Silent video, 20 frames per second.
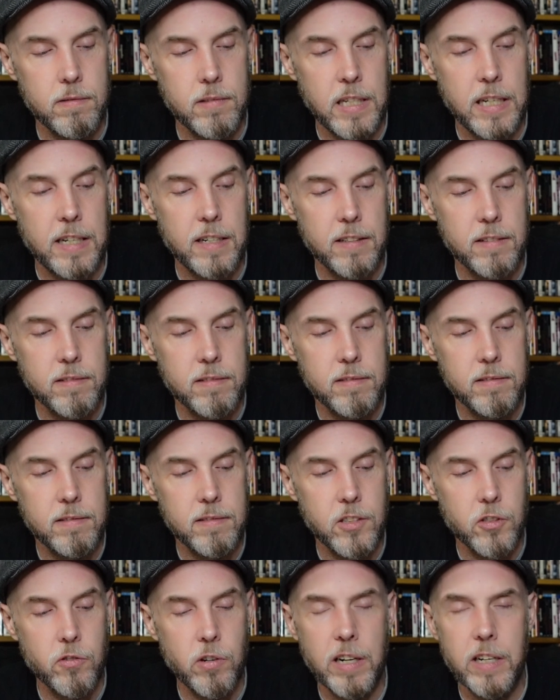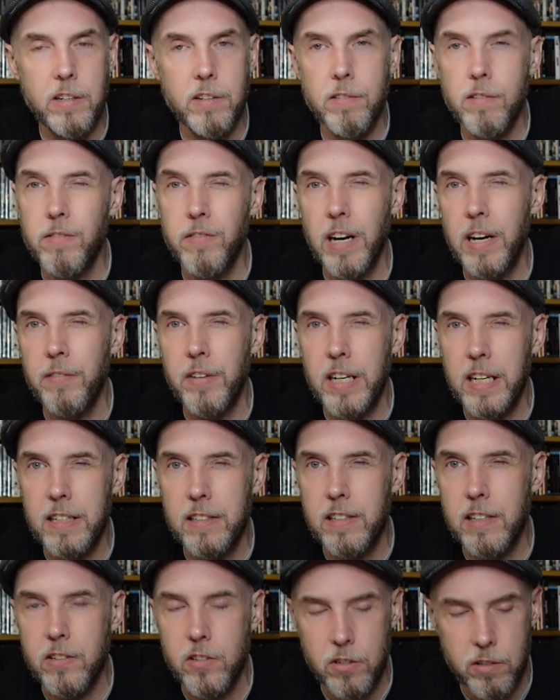yeah, they're trying to revive an
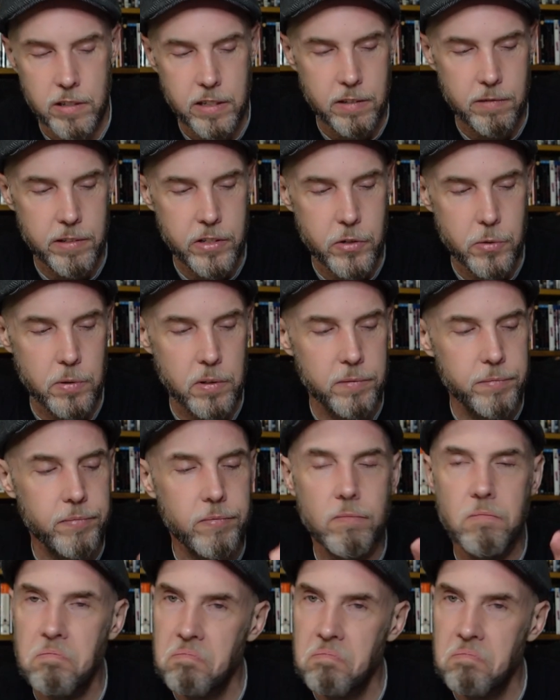ancestor in a ritual.